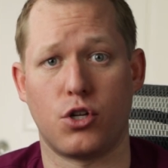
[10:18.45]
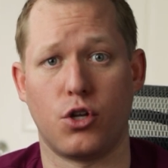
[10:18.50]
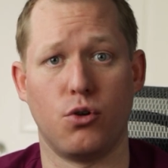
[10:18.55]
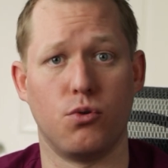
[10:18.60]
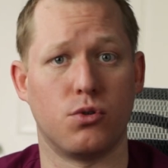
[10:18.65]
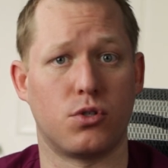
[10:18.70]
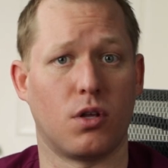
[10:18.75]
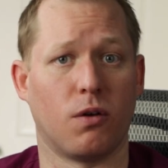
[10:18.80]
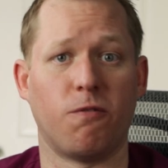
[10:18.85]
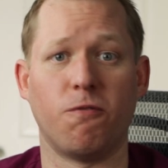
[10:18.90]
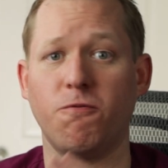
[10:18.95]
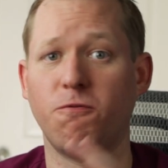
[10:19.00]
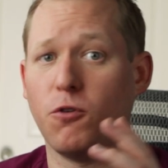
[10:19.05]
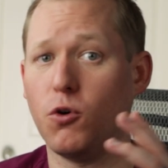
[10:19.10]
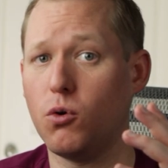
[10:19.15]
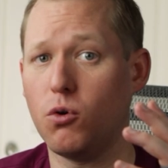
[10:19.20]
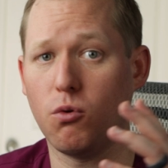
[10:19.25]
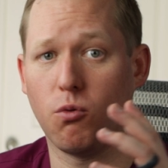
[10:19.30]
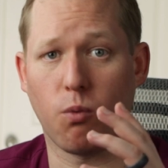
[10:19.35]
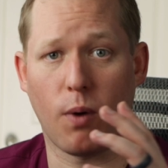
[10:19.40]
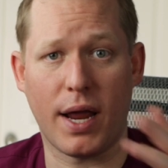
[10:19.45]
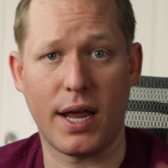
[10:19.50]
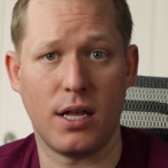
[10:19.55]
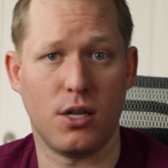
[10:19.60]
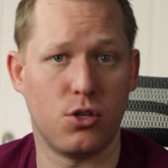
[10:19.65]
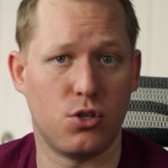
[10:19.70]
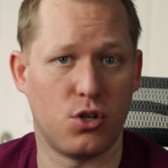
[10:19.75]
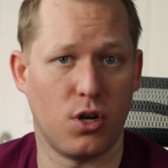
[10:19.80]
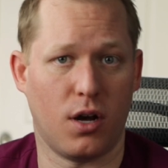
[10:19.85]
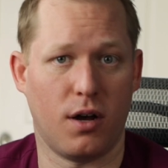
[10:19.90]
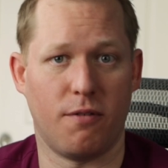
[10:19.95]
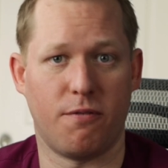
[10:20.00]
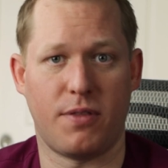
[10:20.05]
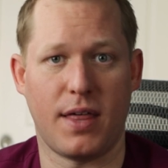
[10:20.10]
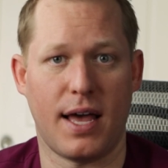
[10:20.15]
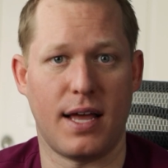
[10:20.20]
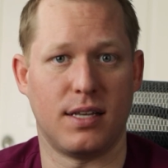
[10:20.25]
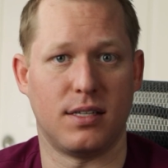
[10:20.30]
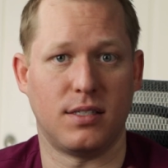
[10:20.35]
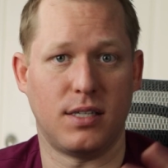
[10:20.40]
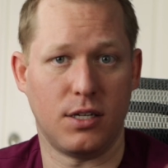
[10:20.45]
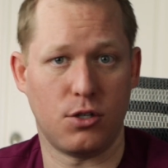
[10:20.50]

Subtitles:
to use the full range of that